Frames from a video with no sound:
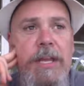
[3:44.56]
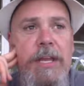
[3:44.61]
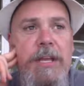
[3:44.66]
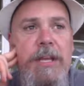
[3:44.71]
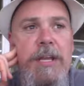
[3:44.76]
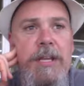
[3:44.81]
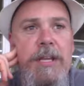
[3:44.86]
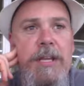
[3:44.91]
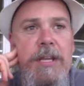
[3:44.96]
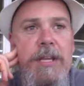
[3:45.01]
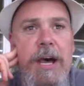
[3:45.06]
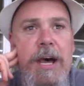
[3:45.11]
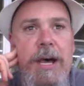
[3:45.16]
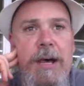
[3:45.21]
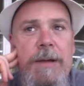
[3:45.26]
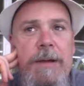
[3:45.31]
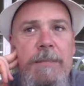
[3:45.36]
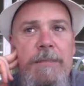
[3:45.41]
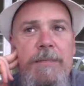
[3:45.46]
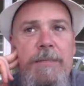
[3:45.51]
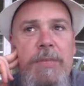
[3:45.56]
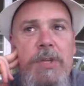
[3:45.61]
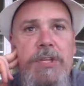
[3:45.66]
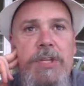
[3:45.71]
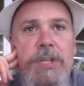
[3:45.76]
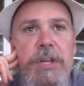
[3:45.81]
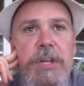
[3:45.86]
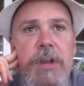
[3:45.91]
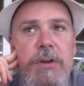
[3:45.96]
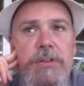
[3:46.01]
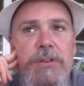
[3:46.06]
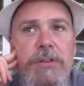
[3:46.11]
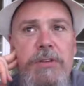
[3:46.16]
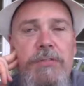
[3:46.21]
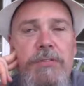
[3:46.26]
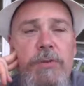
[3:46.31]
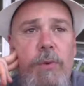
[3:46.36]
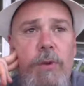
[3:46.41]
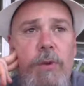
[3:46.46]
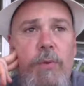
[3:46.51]
Um, you know, she
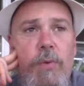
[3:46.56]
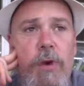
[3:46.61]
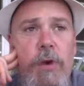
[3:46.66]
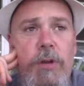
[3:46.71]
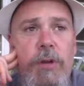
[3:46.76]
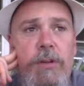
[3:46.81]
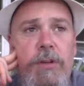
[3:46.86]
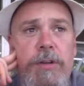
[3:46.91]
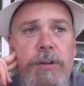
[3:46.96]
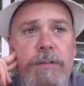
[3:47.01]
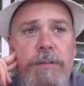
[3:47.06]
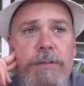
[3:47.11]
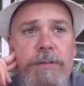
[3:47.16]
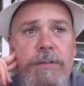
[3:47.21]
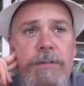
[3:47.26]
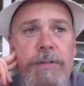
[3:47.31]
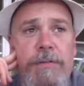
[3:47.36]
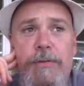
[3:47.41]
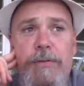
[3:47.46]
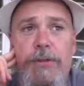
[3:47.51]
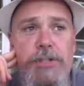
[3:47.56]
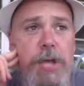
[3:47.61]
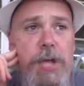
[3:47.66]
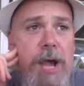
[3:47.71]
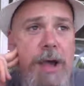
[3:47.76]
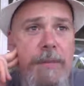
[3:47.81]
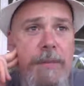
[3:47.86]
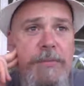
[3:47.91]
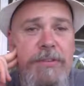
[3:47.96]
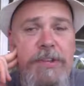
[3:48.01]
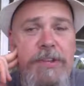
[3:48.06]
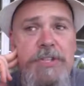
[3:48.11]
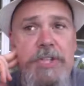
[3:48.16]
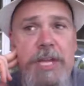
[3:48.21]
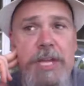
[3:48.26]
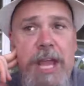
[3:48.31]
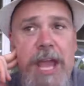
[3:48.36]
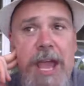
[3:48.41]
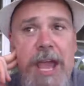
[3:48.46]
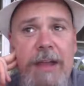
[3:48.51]
sort of worked different jobs as she
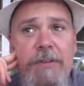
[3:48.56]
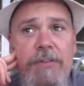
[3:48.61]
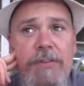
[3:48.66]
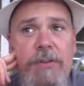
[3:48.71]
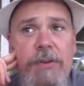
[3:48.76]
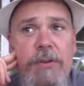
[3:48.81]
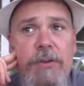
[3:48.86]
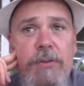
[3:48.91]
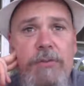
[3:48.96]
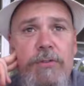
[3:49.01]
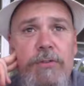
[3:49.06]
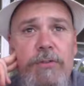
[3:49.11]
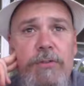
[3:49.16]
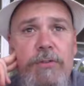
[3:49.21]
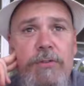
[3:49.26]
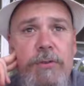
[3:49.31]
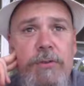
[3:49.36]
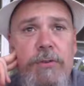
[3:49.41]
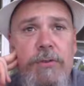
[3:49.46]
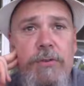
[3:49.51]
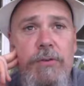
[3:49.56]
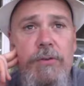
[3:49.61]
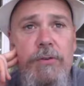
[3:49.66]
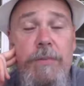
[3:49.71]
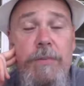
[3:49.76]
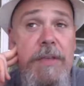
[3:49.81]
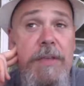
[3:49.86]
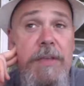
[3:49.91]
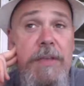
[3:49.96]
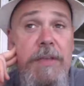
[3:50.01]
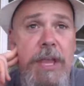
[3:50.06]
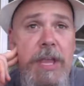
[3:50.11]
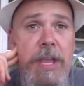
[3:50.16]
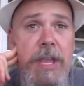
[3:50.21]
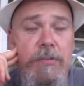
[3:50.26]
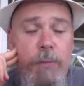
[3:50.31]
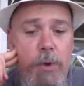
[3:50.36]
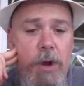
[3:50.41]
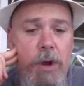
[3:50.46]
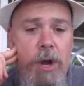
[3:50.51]
had to to to make things
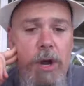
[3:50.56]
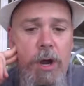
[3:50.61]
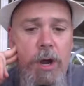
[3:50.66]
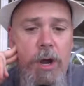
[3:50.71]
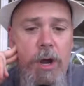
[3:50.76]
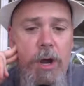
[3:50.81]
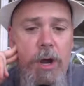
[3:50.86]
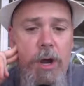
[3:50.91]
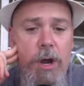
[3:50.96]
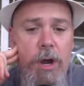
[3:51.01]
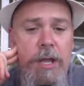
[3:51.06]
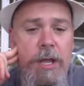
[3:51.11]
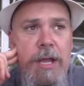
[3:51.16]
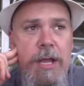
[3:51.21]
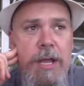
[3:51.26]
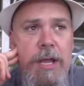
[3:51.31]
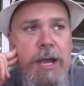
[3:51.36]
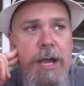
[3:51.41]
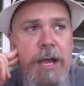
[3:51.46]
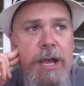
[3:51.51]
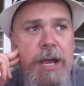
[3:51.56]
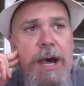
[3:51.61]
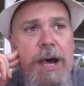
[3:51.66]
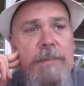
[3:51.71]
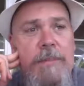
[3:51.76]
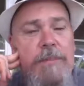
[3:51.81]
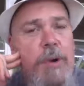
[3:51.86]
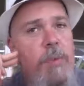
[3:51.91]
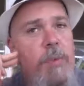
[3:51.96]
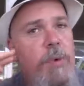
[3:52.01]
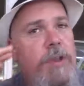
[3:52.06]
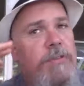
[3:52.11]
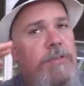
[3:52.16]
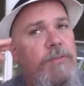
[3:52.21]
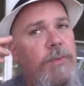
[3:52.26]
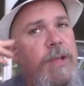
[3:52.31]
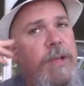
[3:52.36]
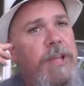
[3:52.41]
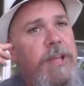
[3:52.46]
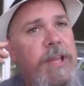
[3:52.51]
work. Um, but what is
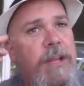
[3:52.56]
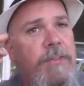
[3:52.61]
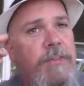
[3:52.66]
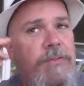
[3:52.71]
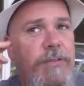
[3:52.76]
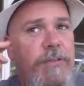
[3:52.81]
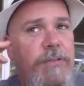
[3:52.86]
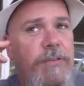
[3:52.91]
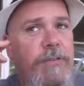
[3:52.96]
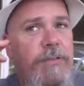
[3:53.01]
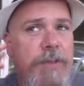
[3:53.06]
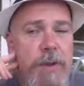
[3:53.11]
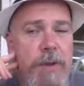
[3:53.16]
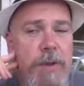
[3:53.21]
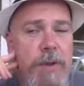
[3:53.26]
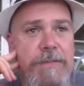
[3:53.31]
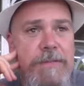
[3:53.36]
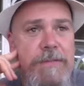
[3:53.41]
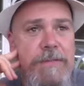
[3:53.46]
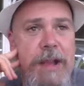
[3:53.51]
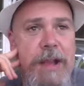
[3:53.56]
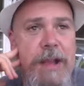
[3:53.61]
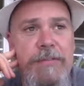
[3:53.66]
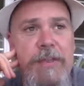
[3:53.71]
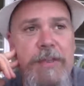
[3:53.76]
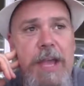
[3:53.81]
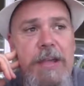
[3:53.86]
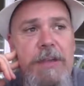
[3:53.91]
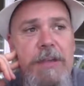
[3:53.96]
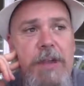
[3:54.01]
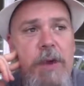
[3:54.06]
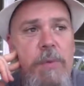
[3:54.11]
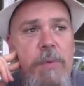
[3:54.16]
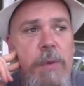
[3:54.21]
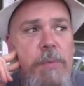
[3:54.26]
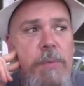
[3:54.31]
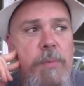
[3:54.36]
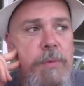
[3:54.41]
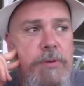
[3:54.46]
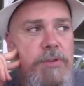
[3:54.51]
really interesting, what I find is that you know when we
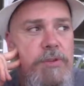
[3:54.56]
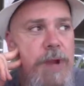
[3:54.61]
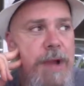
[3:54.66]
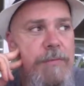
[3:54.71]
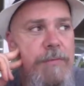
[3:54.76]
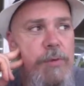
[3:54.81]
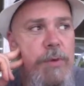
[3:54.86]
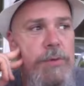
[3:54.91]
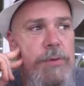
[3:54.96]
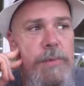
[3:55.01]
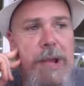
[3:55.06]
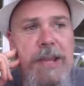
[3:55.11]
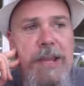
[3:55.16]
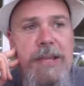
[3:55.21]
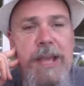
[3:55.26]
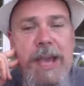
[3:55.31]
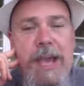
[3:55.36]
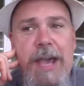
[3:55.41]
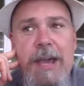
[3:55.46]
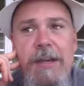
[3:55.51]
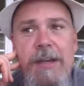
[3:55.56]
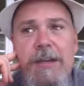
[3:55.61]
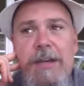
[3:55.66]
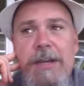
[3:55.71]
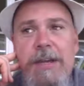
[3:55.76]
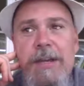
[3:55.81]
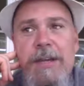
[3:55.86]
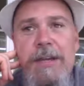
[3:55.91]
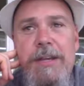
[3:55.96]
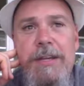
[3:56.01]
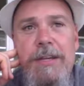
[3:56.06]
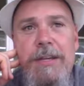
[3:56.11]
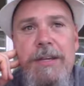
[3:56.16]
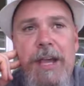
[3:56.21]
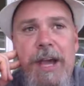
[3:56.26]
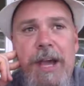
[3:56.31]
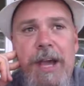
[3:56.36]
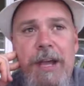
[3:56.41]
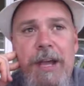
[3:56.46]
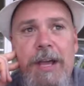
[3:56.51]
would travel with my dad,
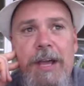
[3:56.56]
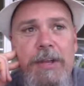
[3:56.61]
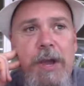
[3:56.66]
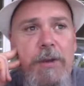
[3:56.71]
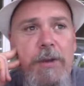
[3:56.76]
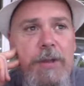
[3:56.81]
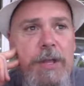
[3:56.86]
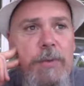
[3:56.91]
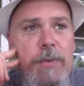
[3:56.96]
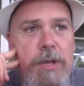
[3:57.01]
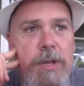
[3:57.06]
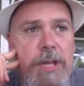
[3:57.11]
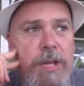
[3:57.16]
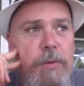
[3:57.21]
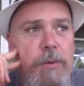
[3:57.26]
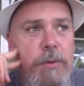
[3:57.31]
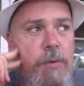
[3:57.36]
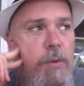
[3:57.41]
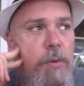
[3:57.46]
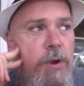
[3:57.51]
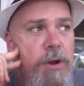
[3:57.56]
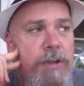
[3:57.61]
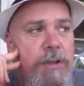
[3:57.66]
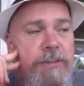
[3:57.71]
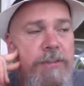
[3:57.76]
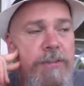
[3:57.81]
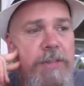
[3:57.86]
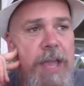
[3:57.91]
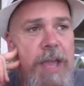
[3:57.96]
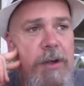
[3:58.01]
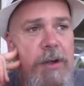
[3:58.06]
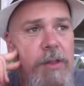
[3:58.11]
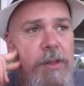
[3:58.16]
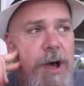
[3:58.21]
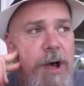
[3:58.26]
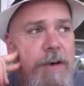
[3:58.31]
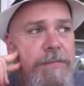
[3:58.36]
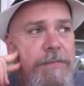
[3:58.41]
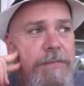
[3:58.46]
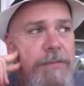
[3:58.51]
uh, you know he would he would work his tail off
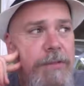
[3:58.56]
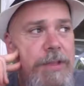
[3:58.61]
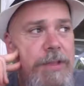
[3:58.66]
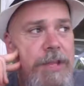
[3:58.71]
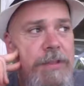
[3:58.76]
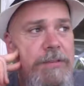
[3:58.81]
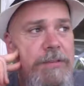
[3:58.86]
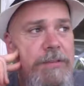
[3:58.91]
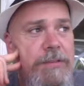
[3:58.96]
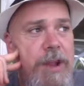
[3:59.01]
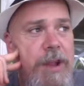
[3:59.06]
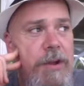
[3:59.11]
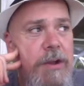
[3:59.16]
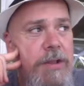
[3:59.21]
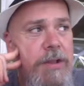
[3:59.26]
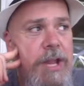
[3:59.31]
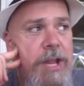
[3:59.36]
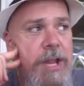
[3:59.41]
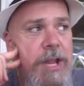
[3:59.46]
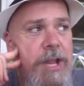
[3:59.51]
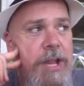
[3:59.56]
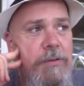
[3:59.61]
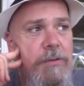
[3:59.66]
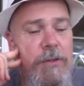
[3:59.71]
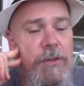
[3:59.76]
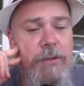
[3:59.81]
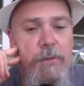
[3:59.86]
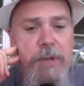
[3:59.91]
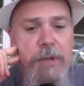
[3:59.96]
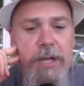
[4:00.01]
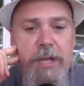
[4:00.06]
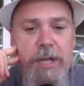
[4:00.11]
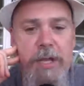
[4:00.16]
for the entire year so that we could go